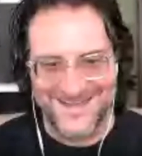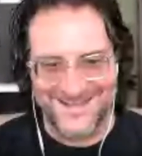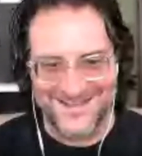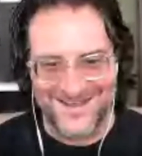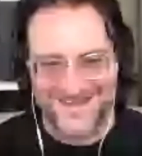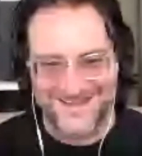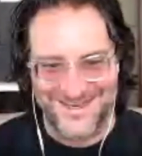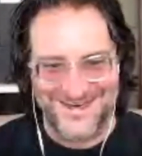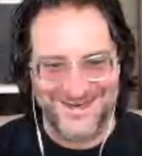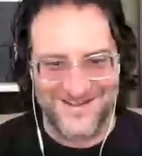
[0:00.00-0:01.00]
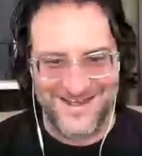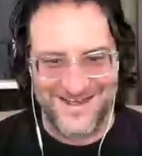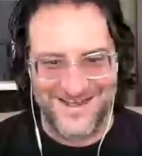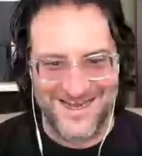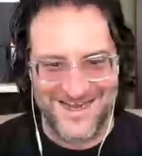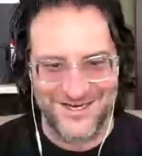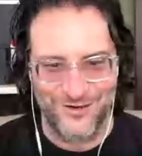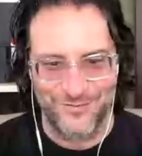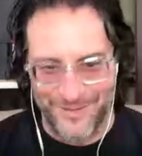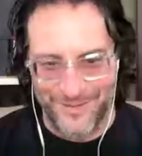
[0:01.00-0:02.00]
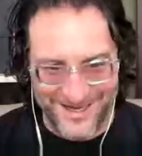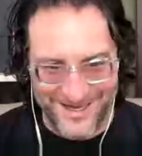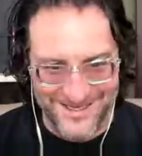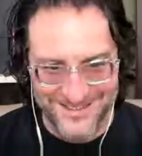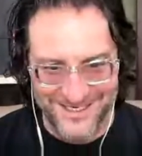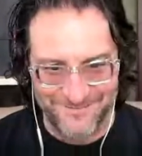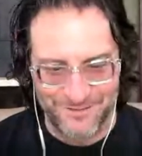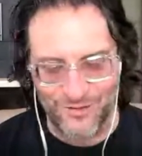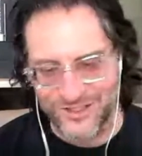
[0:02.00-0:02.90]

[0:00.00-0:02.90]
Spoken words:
the second to last day I had a terrible bike accident, but it wasn't the